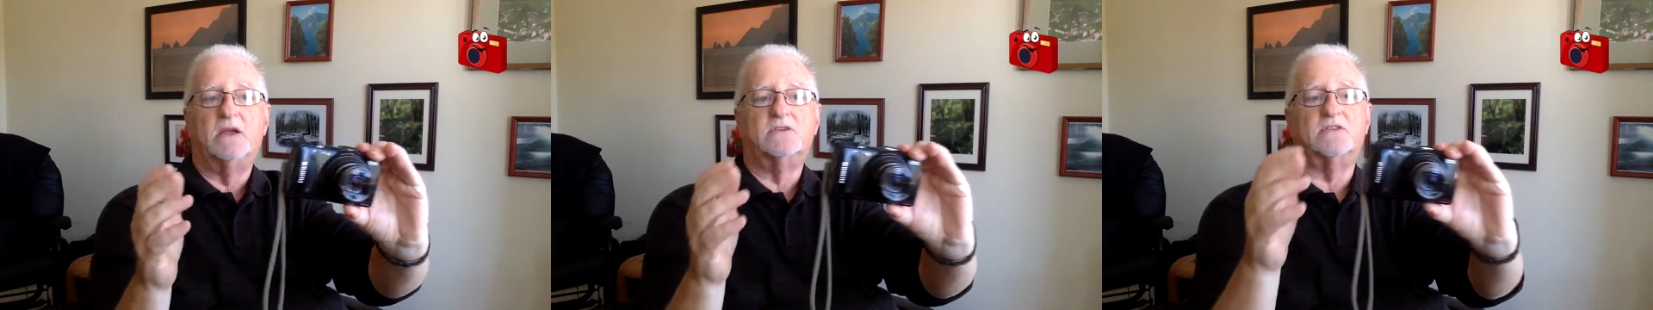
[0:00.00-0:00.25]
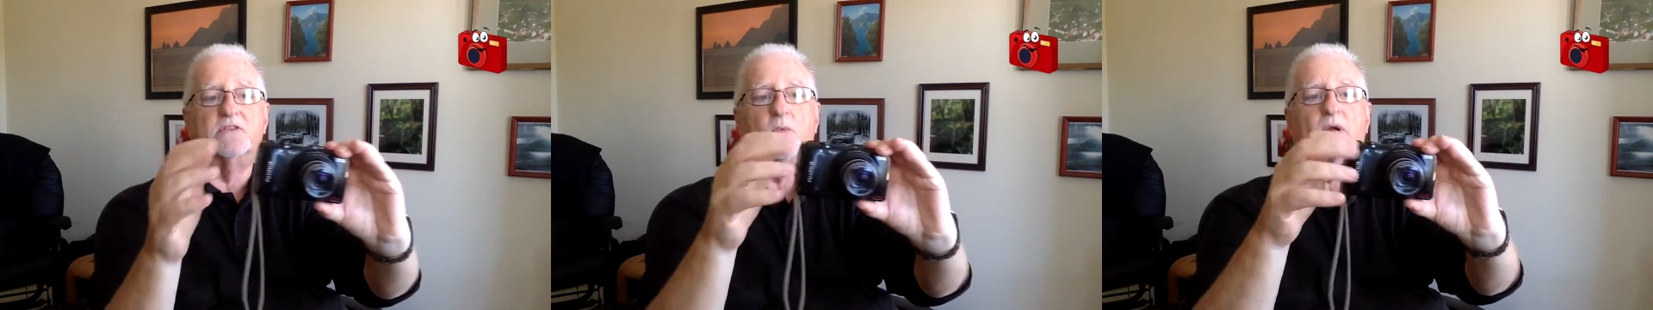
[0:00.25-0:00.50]

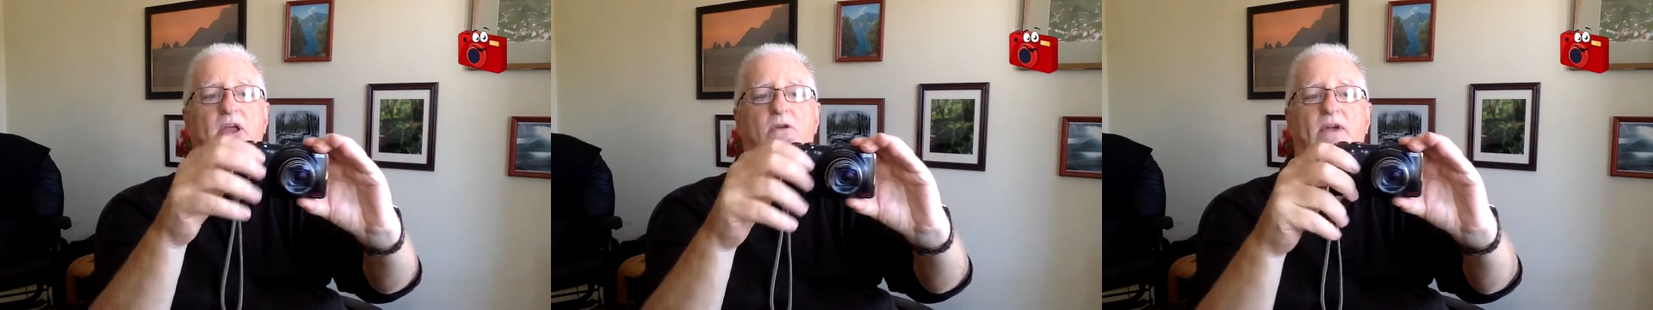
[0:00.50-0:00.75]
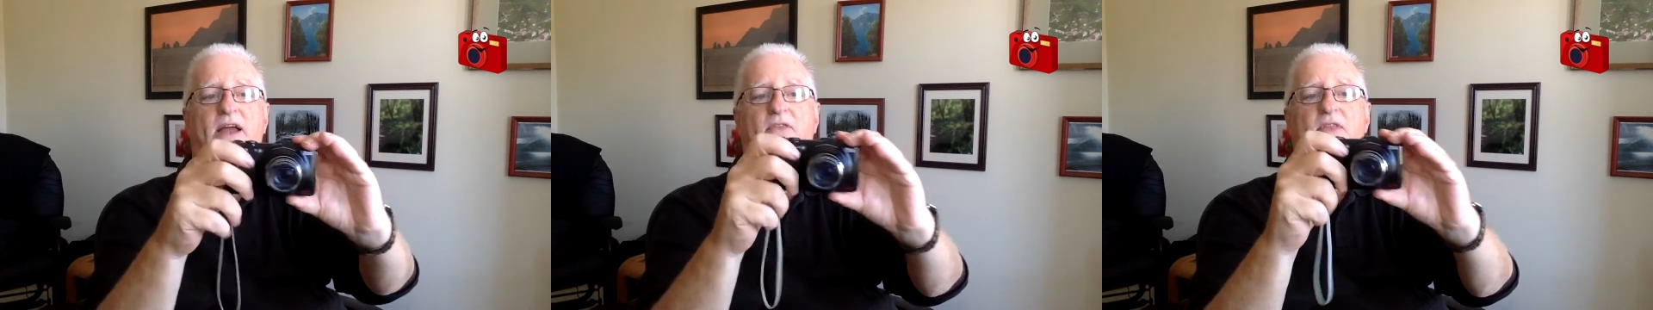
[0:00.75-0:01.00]
So the way
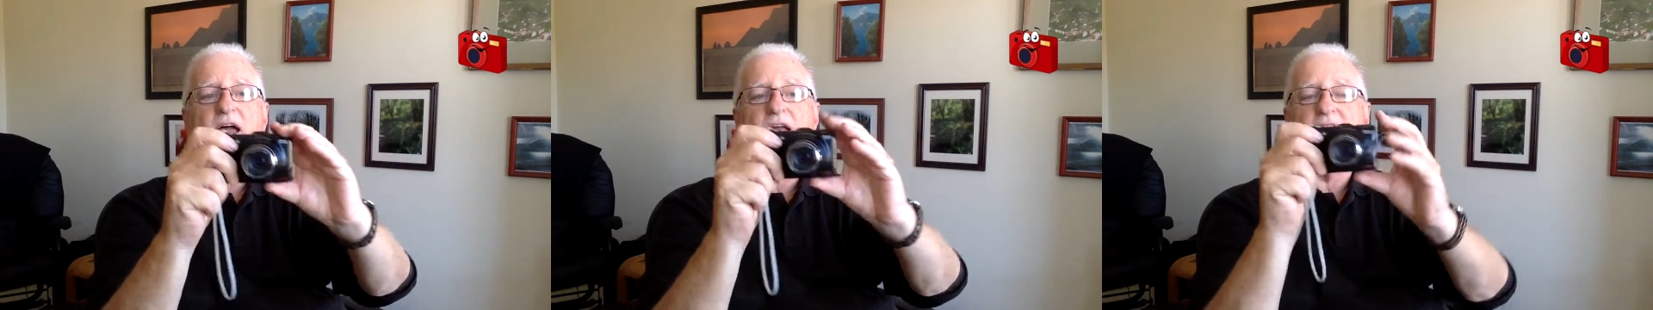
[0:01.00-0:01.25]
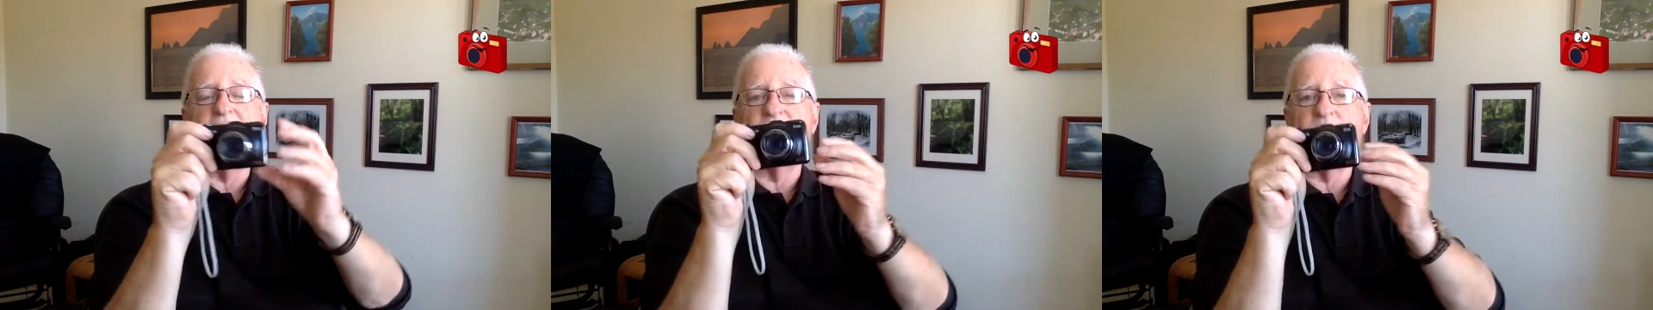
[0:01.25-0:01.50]
around
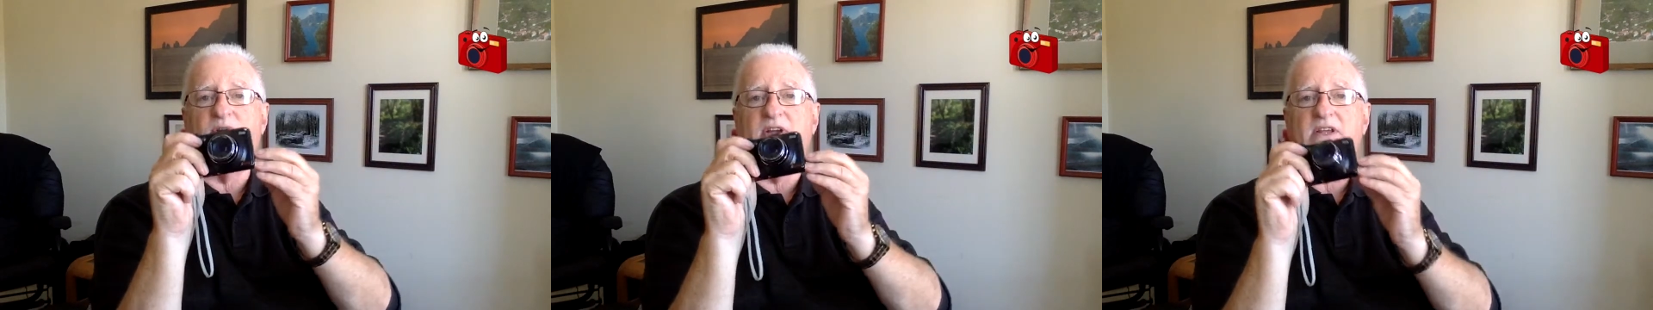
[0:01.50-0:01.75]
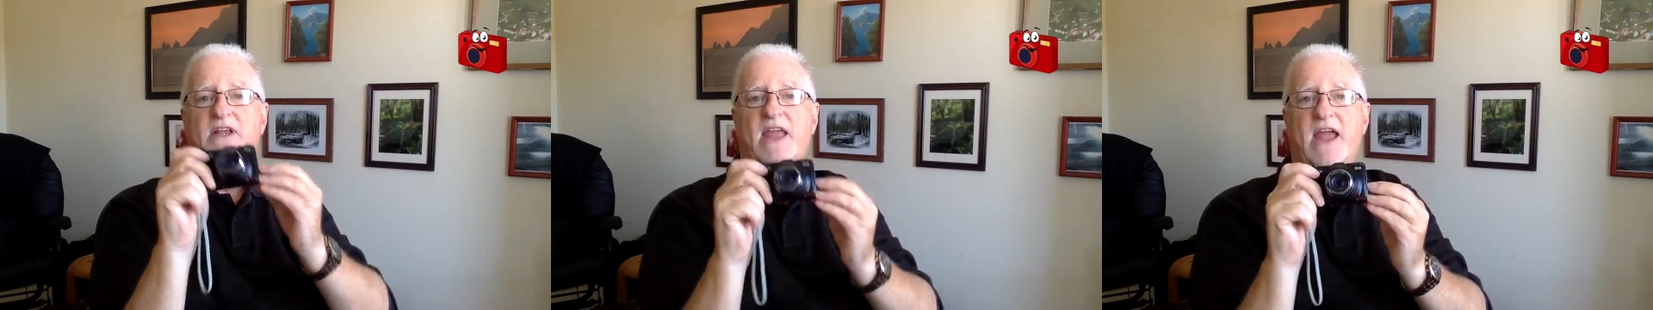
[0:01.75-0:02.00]
that is
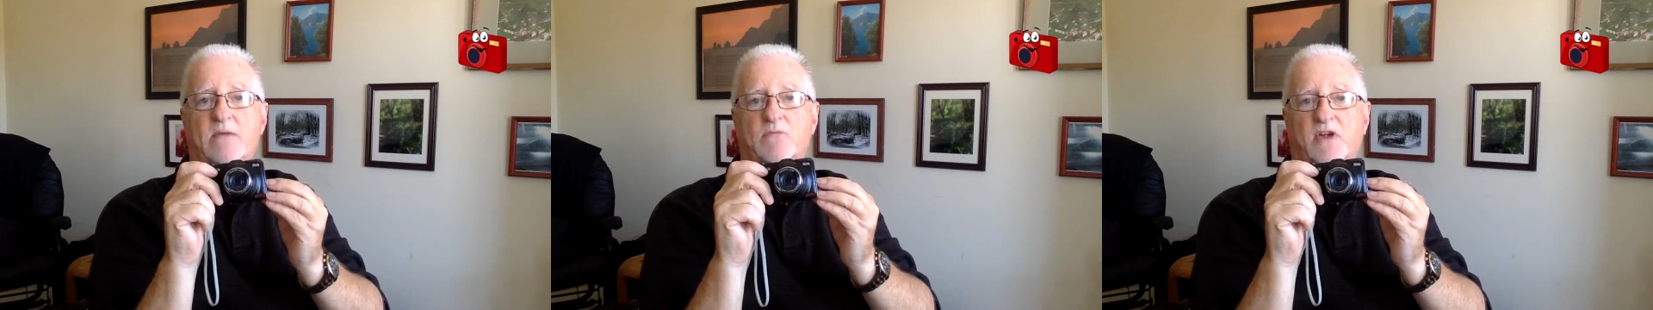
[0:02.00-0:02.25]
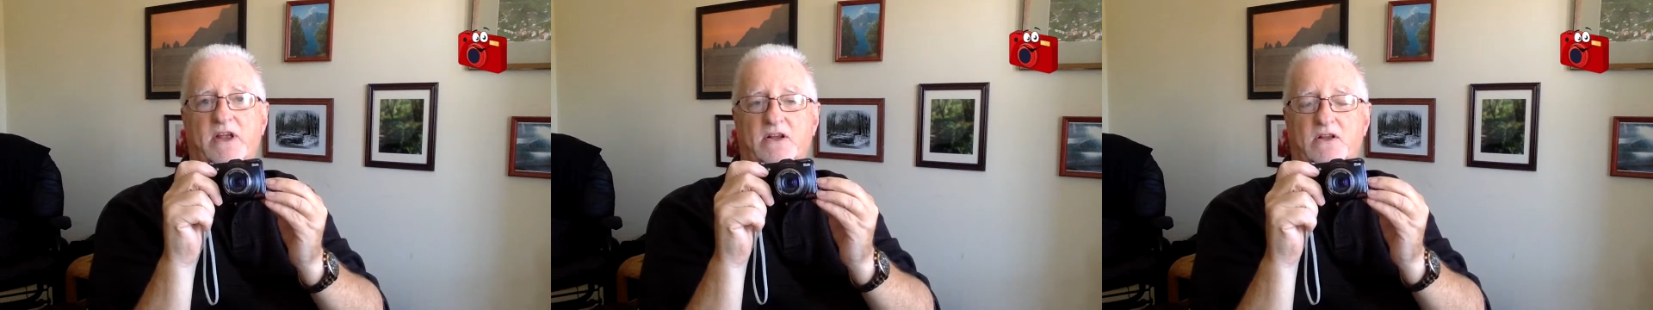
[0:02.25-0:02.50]
bring the
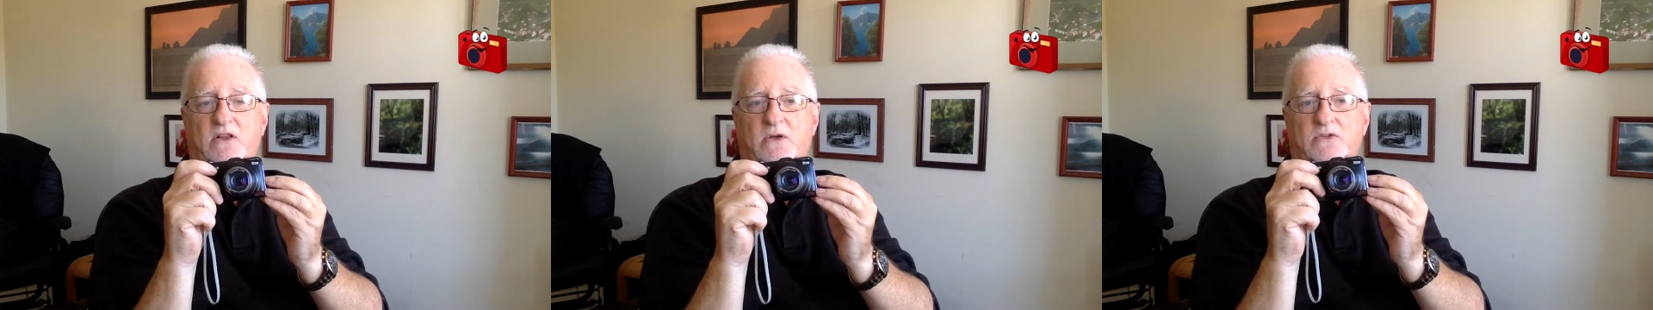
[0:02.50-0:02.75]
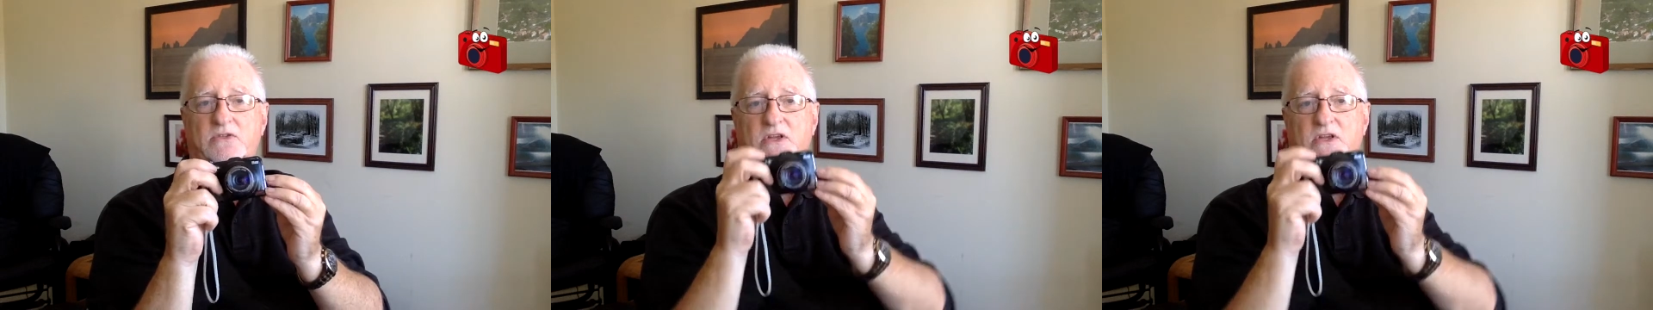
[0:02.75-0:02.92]
camera in close